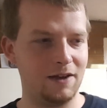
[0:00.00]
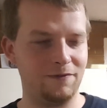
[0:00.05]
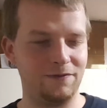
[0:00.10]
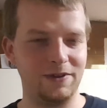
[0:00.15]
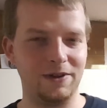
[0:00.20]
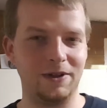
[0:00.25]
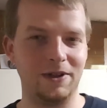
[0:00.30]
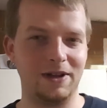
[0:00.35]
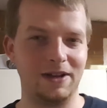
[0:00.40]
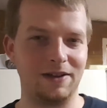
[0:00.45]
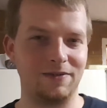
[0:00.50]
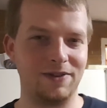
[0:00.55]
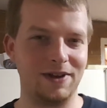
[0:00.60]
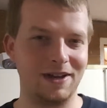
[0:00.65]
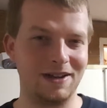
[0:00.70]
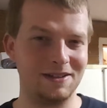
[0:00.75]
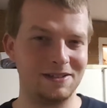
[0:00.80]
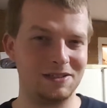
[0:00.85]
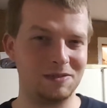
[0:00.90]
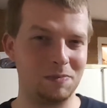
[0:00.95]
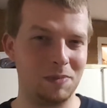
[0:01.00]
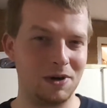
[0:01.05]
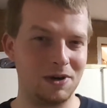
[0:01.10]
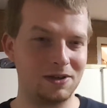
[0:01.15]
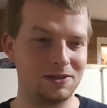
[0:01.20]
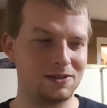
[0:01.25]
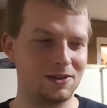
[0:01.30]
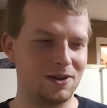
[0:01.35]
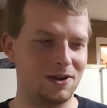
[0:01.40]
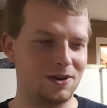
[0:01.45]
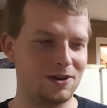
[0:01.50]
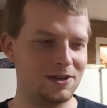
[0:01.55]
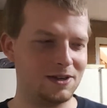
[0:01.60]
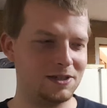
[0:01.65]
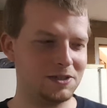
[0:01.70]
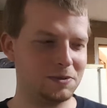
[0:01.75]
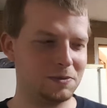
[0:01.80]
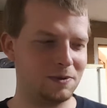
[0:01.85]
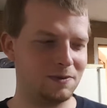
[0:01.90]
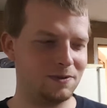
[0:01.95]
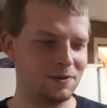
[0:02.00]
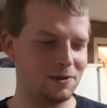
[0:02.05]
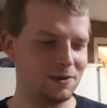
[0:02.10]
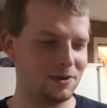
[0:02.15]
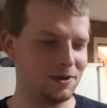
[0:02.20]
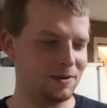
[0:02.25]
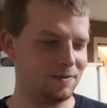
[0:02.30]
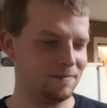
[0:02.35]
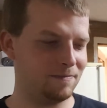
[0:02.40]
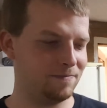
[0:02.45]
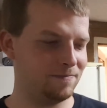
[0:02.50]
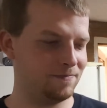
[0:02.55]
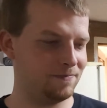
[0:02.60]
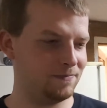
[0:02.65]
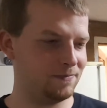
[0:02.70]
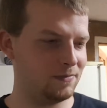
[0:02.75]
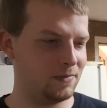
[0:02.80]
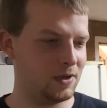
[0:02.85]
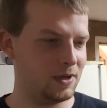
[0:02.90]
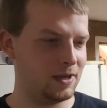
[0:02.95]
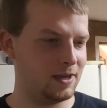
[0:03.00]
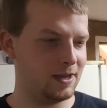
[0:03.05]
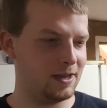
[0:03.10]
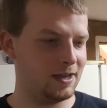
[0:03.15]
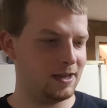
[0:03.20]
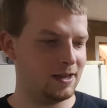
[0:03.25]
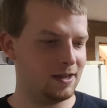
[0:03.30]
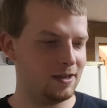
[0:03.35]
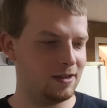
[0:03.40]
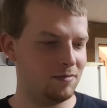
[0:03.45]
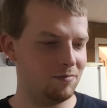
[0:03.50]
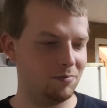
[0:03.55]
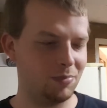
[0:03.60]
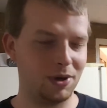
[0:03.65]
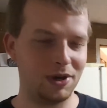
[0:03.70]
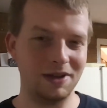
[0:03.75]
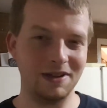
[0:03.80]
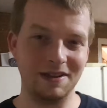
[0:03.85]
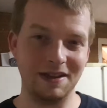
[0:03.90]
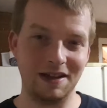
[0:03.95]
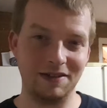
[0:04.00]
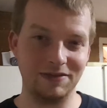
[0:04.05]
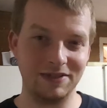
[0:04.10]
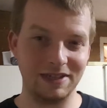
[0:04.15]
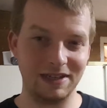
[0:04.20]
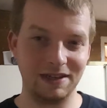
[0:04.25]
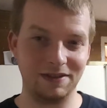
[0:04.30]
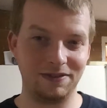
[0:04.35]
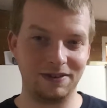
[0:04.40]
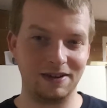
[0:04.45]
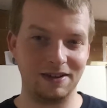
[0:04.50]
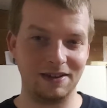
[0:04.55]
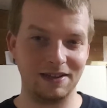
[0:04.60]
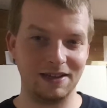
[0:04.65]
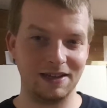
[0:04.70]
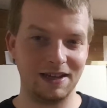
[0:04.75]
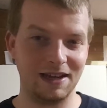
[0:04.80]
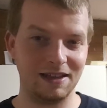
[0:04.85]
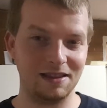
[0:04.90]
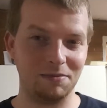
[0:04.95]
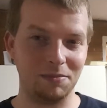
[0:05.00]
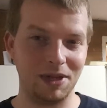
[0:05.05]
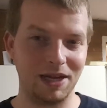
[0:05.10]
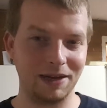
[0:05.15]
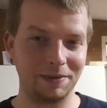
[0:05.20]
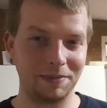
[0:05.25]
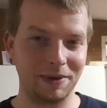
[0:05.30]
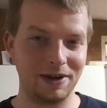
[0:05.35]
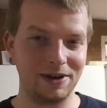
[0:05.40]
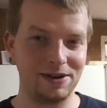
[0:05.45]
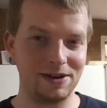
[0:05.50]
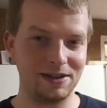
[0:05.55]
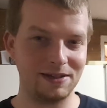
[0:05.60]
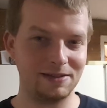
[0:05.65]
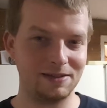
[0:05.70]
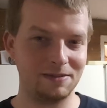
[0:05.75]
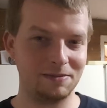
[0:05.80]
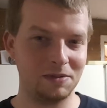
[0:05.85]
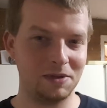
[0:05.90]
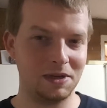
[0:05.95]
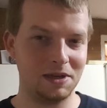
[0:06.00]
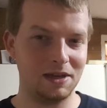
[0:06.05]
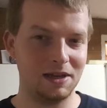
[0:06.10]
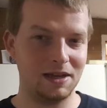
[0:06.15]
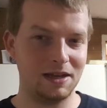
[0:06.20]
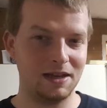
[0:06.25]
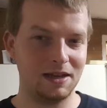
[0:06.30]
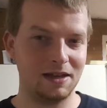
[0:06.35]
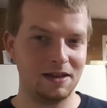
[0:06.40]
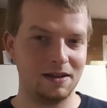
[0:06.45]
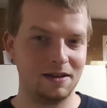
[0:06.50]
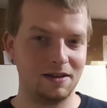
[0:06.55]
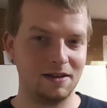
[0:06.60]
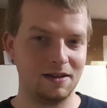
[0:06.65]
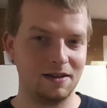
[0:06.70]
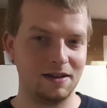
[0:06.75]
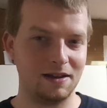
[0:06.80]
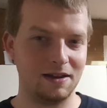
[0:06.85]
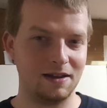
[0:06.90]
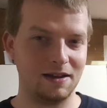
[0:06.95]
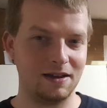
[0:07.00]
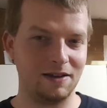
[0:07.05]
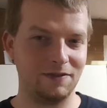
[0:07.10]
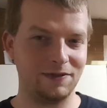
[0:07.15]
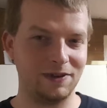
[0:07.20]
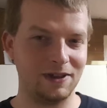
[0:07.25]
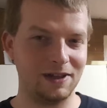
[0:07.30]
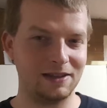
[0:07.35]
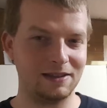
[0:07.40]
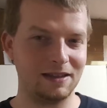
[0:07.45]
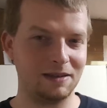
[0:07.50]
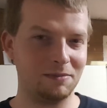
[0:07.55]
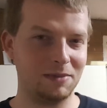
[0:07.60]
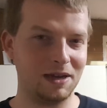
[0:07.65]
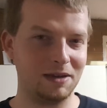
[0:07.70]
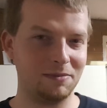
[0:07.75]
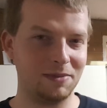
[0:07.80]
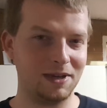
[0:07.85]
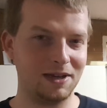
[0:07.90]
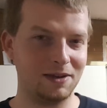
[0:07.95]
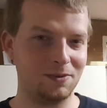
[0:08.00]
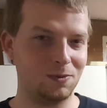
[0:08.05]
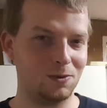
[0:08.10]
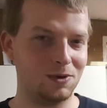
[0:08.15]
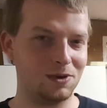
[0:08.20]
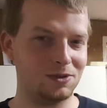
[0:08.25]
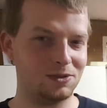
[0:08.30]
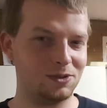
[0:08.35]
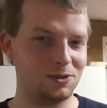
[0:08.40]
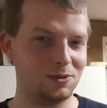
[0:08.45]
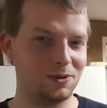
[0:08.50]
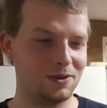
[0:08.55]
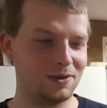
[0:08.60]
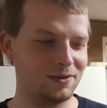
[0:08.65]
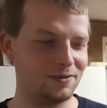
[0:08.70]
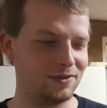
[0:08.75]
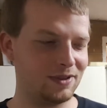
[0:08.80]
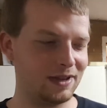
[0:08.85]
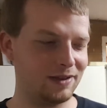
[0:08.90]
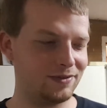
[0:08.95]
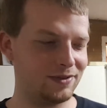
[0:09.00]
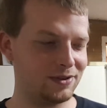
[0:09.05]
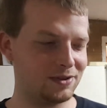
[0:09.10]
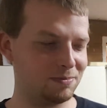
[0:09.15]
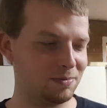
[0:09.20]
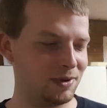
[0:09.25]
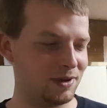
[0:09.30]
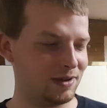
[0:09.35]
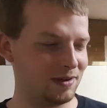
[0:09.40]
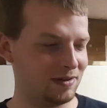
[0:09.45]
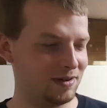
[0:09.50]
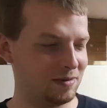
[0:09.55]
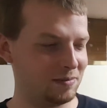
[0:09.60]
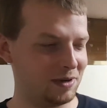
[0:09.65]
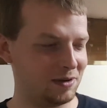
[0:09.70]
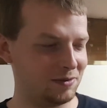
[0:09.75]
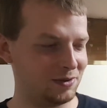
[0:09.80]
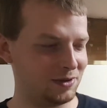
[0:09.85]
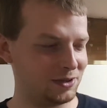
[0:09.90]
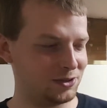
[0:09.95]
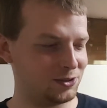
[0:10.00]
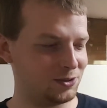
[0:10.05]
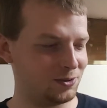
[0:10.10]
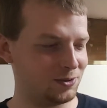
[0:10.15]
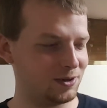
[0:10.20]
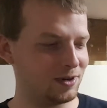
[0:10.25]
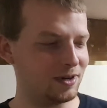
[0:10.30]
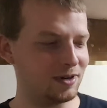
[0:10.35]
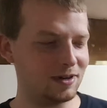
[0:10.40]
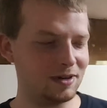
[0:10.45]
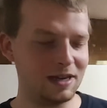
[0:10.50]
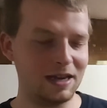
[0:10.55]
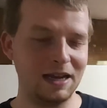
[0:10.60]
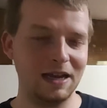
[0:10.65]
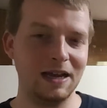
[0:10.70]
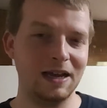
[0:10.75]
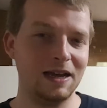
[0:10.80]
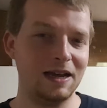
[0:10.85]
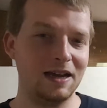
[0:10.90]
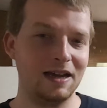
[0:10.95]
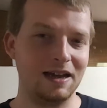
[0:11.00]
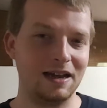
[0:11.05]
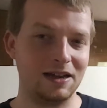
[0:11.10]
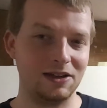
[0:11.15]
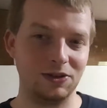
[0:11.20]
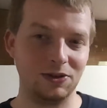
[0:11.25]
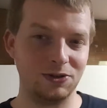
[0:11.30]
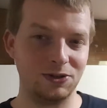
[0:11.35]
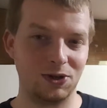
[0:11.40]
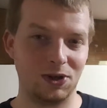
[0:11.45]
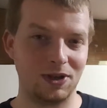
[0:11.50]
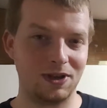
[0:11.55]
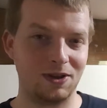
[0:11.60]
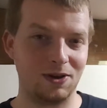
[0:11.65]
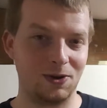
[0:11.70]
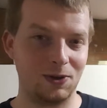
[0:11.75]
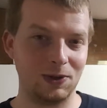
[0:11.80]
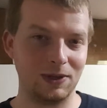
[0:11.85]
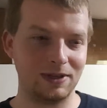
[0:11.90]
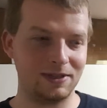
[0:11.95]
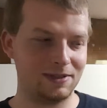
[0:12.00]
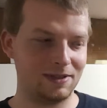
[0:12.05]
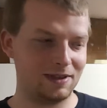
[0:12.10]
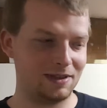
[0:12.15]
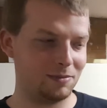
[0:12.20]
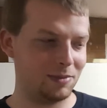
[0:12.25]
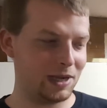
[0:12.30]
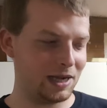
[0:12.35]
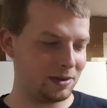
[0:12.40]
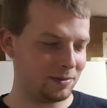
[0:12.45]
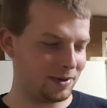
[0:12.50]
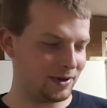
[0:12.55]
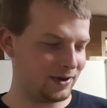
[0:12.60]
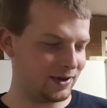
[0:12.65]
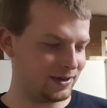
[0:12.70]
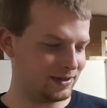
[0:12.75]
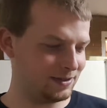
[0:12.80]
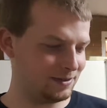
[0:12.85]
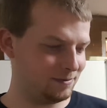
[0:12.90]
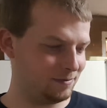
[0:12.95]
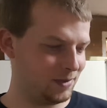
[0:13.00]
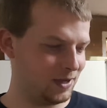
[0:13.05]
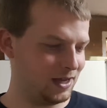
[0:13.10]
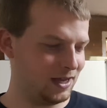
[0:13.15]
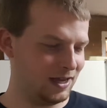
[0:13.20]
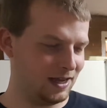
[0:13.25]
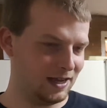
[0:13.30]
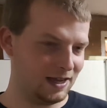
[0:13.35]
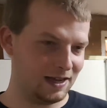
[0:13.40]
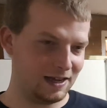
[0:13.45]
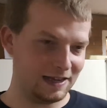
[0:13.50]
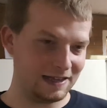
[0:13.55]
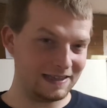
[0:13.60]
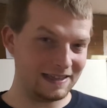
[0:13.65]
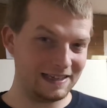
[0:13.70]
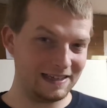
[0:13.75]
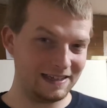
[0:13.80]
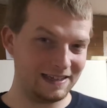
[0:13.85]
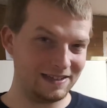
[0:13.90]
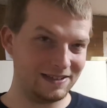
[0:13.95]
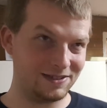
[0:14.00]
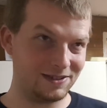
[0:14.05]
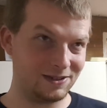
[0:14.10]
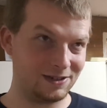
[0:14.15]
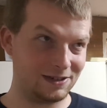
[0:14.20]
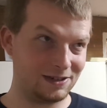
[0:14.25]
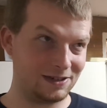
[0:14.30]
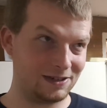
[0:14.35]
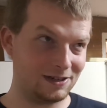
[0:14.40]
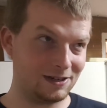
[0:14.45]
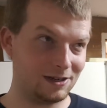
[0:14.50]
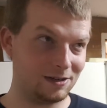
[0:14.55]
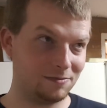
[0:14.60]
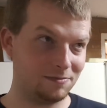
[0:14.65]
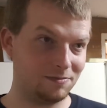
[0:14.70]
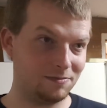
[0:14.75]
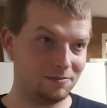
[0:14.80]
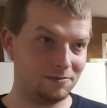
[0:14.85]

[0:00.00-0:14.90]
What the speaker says: feel like I've had a Sparks Orange before, but I've definitely had the Blackberries. I feel like they might make one or two other flavors, but I'm not really sure. I usually only see the Blackberries, and these are